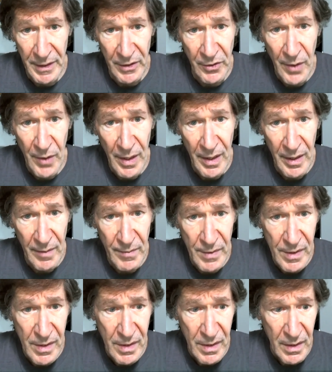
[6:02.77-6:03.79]

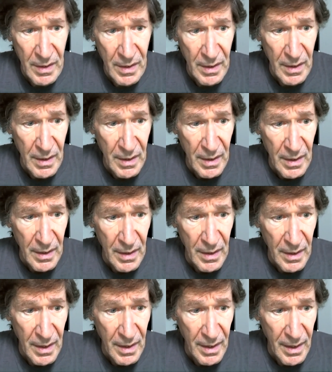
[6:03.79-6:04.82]
crimes.
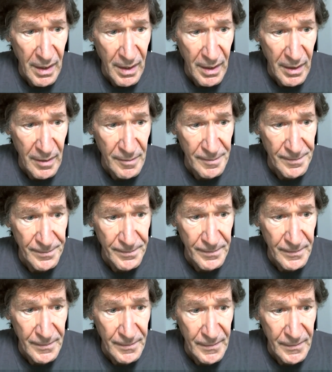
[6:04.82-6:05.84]

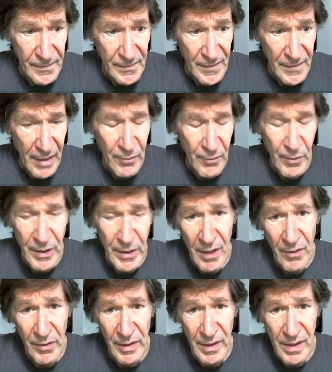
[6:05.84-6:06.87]
And we know
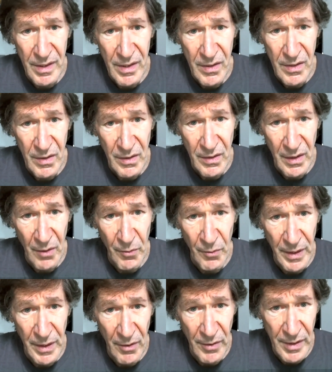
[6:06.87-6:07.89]
this, you know, we
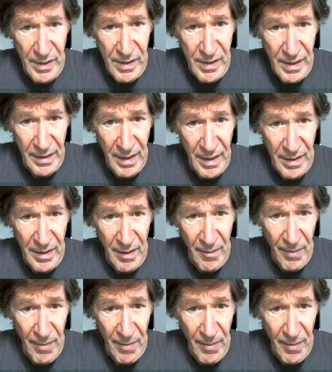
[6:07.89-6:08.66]
know this, and